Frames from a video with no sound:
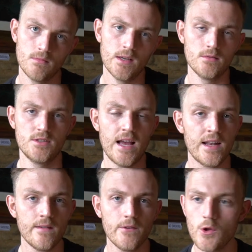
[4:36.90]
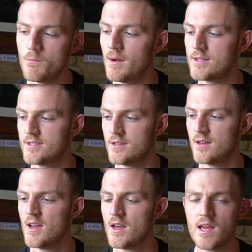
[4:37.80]
it's handy for you. But
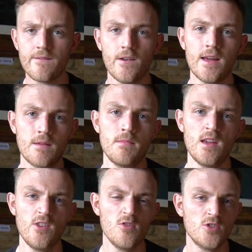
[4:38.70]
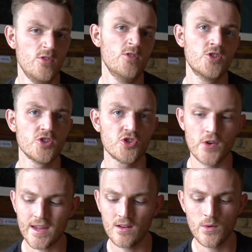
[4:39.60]
if like me, you're just
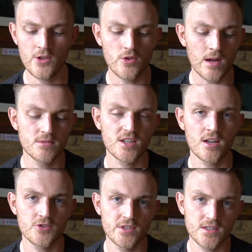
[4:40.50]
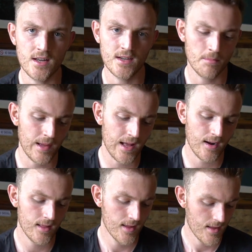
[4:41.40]
trekking when you come to countries like
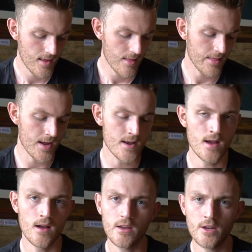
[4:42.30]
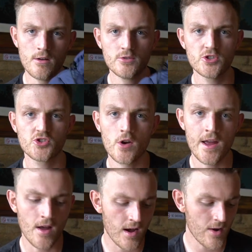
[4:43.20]
Nepal, then just try
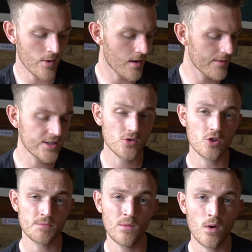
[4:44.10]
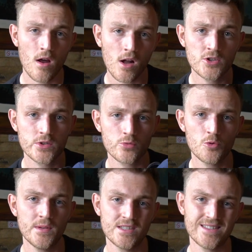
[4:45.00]
and hire one. This cost me 100
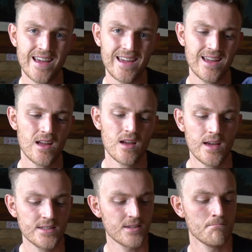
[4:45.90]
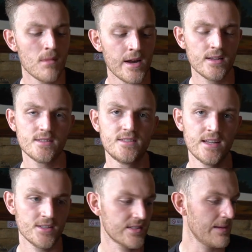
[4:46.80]
rupees a day. It's a
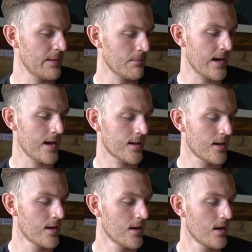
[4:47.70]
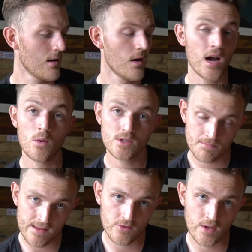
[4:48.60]
-10 sleeping bag. I was
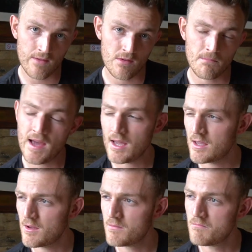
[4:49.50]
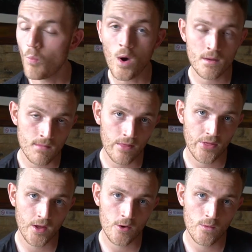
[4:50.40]
meant to give it back 1 month
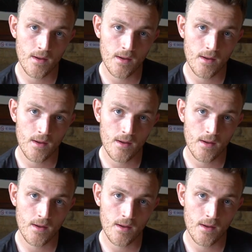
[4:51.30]
ago,